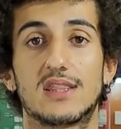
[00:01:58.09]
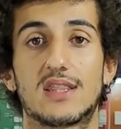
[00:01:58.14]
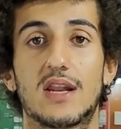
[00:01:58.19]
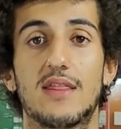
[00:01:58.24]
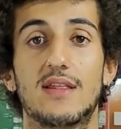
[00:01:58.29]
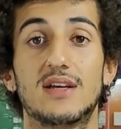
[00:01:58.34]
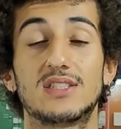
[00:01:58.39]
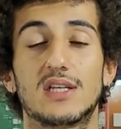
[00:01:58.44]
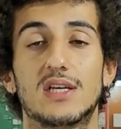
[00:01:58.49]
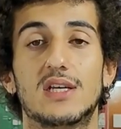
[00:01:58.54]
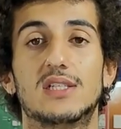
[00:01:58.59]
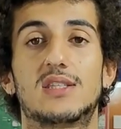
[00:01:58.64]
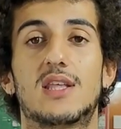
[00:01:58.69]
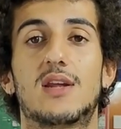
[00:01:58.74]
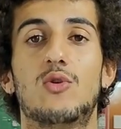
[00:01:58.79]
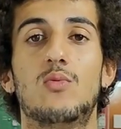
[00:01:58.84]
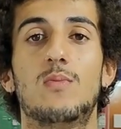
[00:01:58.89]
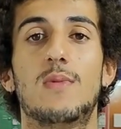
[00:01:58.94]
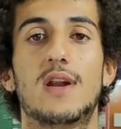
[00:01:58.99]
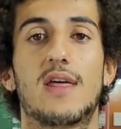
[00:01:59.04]
These
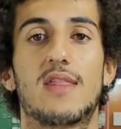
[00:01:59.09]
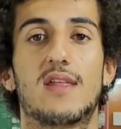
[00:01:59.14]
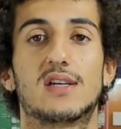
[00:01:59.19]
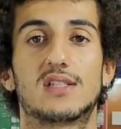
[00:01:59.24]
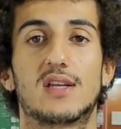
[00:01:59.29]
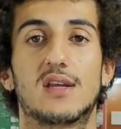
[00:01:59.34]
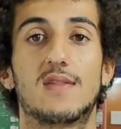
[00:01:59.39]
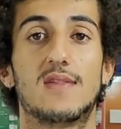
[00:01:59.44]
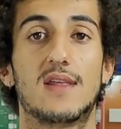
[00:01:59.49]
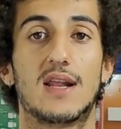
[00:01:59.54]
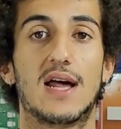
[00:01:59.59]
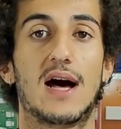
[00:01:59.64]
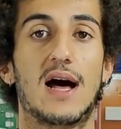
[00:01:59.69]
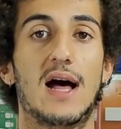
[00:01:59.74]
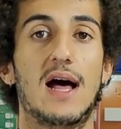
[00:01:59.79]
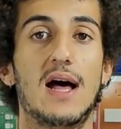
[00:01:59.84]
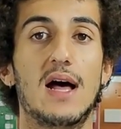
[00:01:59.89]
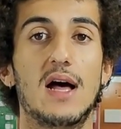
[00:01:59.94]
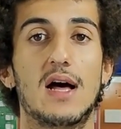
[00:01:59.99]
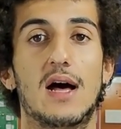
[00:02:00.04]
entries are numbered from
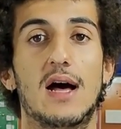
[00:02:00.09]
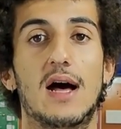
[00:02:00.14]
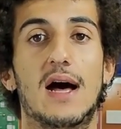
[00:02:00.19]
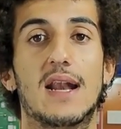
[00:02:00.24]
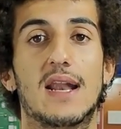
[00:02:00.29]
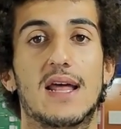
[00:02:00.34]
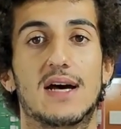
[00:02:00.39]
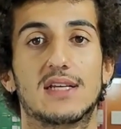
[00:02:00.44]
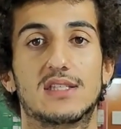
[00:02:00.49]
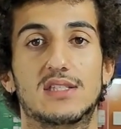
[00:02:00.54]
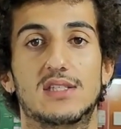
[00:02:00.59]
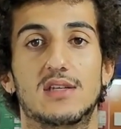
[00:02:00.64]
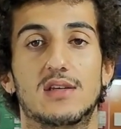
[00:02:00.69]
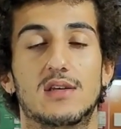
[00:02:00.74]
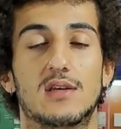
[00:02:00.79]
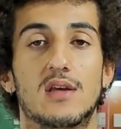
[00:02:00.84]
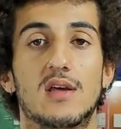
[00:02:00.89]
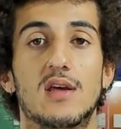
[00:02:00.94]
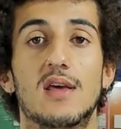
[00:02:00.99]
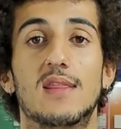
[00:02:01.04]
A to H,
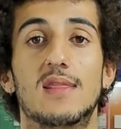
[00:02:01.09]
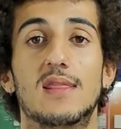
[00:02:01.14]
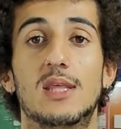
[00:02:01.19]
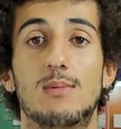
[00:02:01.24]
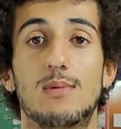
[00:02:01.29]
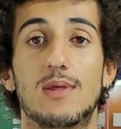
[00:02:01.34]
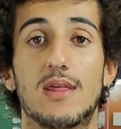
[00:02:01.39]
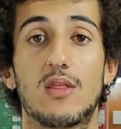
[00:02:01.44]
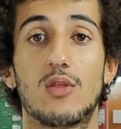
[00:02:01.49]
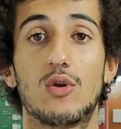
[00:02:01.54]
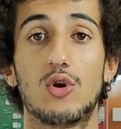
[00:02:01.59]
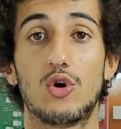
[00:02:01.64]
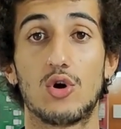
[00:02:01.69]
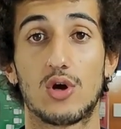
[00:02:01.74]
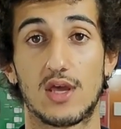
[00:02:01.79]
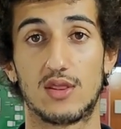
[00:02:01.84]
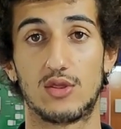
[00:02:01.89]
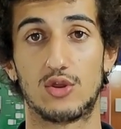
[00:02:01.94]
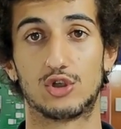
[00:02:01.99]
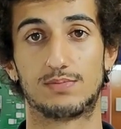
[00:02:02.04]
dividing it into
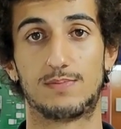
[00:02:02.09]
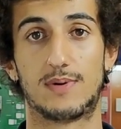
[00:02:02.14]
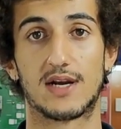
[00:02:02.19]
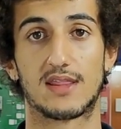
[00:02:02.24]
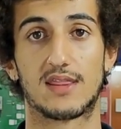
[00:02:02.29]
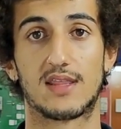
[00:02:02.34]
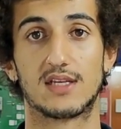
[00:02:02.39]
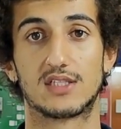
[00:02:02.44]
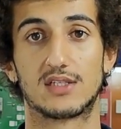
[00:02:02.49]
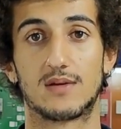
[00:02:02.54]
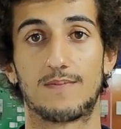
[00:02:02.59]
2 parts.